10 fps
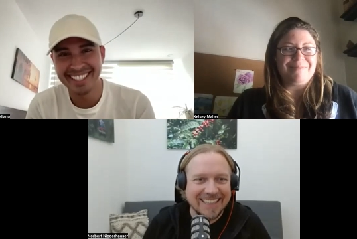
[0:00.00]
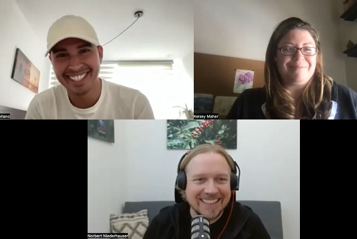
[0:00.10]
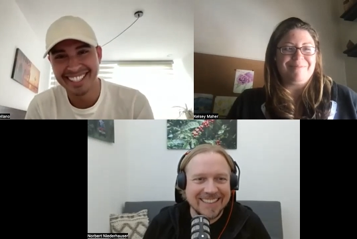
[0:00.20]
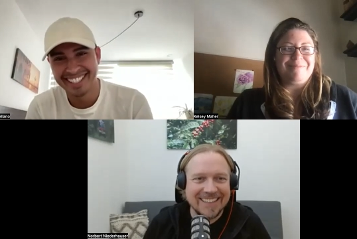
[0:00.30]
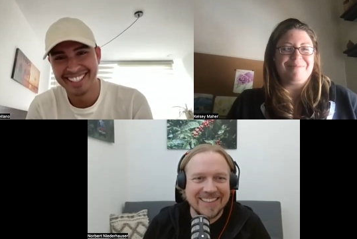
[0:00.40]

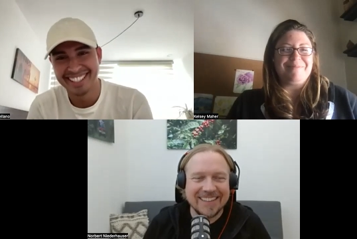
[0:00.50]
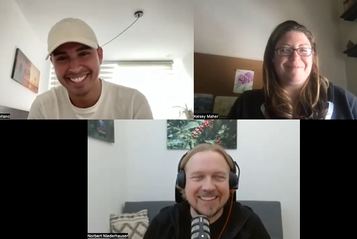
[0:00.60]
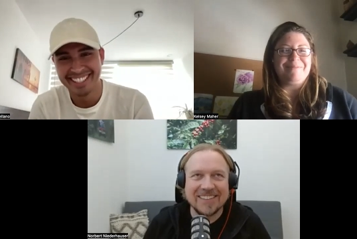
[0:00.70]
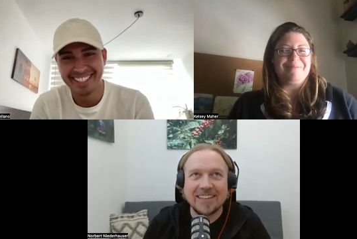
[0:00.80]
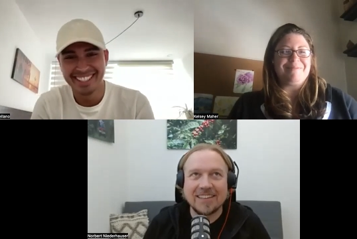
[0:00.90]
Speaker 1: uh, do do
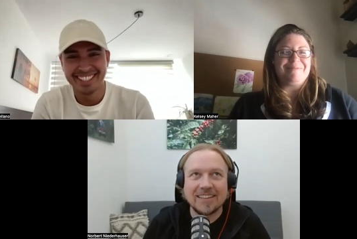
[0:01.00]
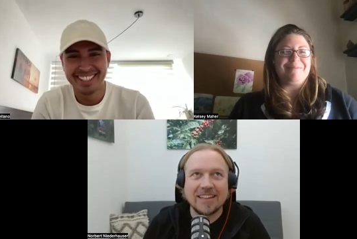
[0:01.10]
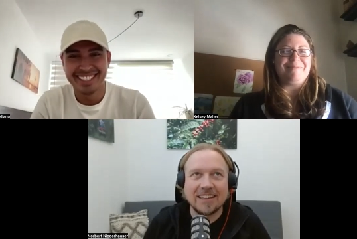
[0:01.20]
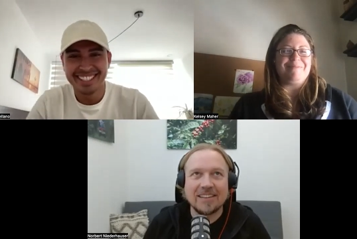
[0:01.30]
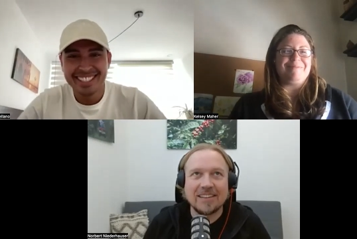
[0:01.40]
you think there's
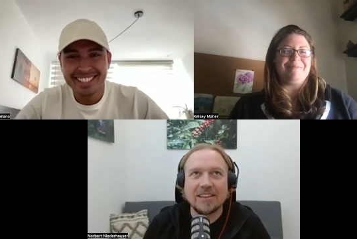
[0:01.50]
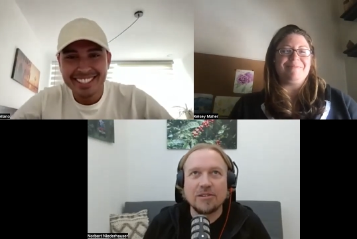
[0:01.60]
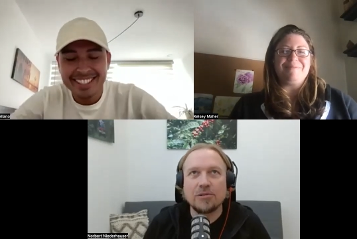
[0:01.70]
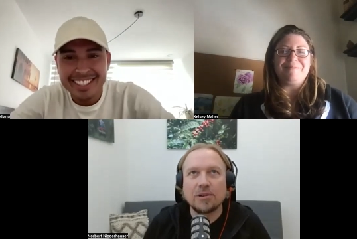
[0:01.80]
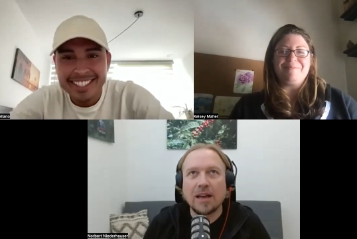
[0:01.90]
anything
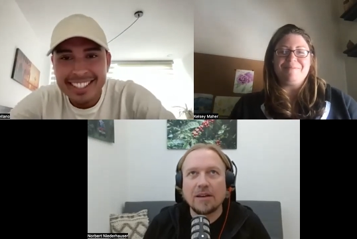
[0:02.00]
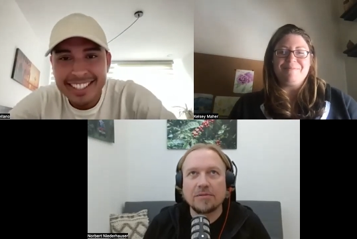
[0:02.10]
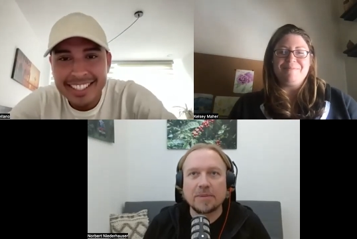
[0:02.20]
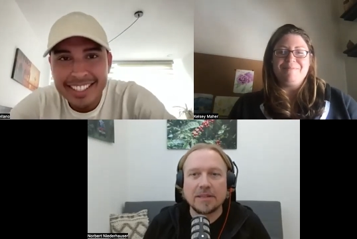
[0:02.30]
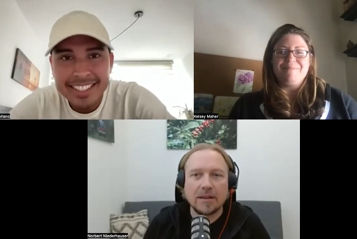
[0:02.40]
you
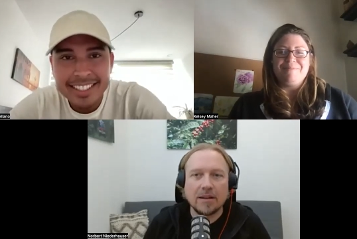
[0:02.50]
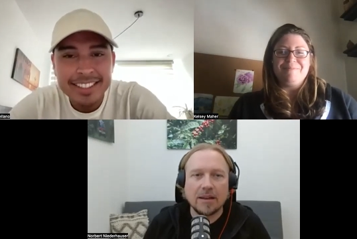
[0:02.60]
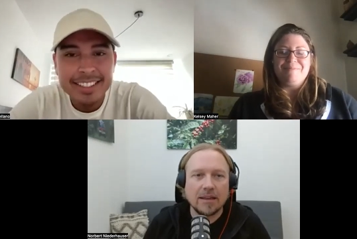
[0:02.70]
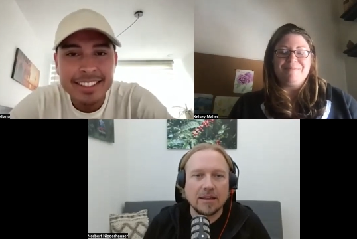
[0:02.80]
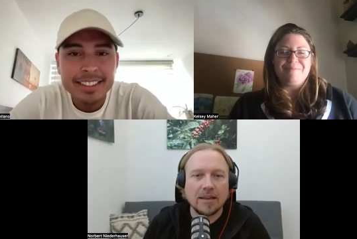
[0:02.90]
have
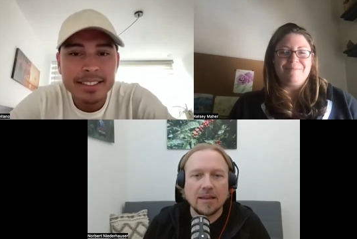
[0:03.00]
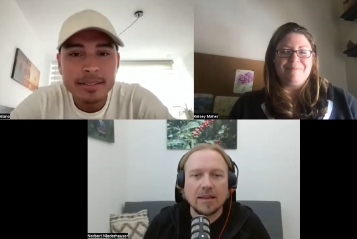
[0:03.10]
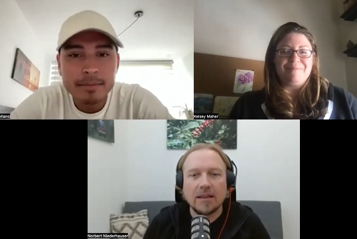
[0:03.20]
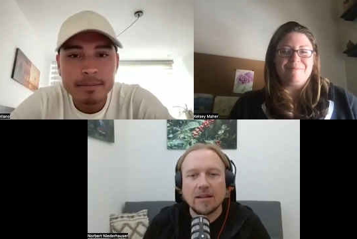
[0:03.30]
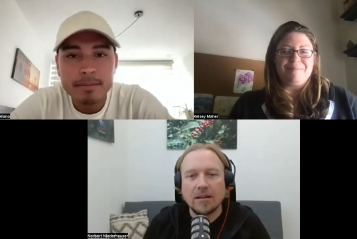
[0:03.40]
particularly
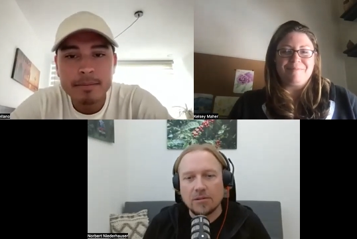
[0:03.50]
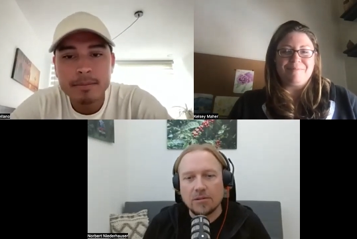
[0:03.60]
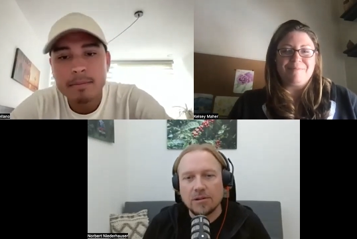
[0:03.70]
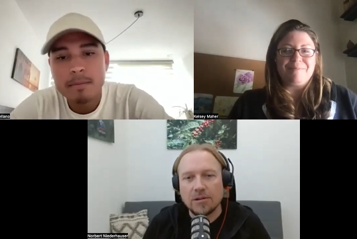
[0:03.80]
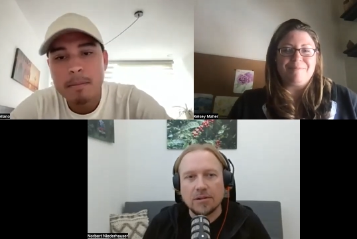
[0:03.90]

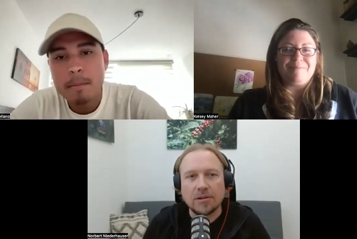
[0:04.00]
learned